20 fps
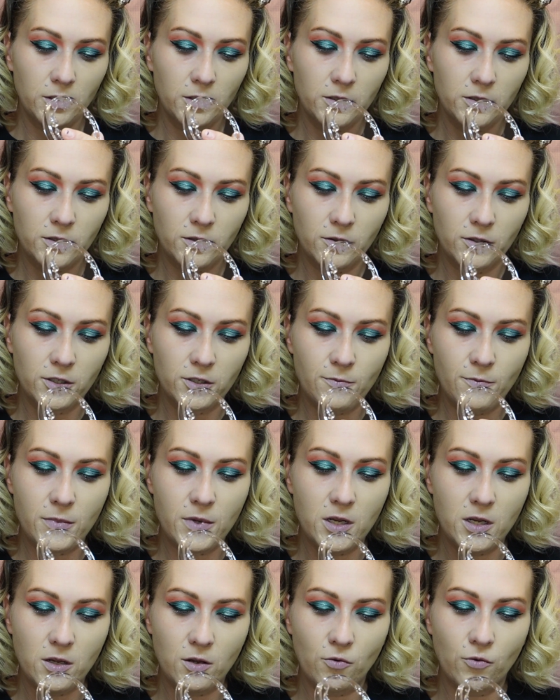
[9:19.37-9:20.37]
is going to
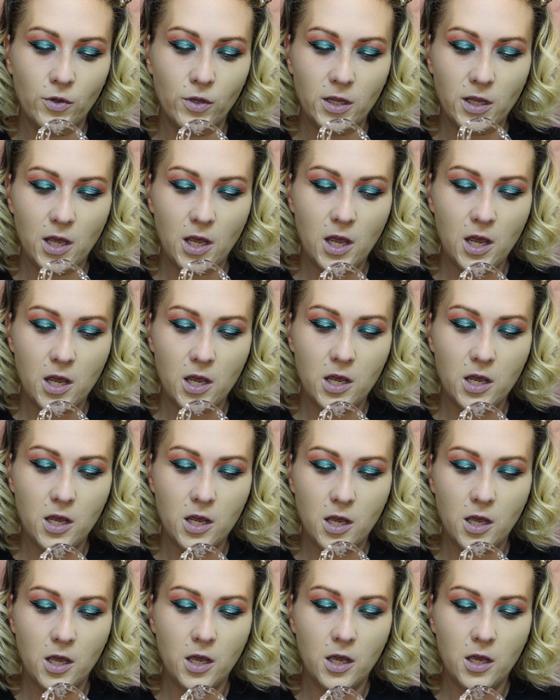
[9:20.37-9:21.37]
be with
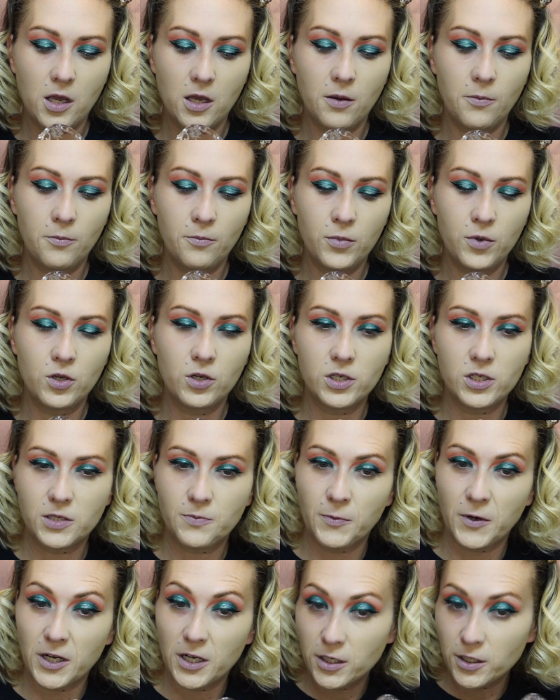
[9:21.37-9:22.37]
a beauty
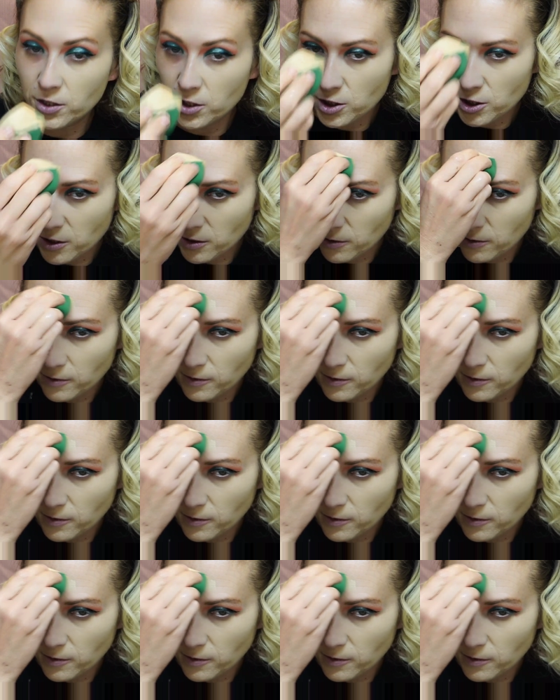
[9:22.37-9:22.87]
sponge.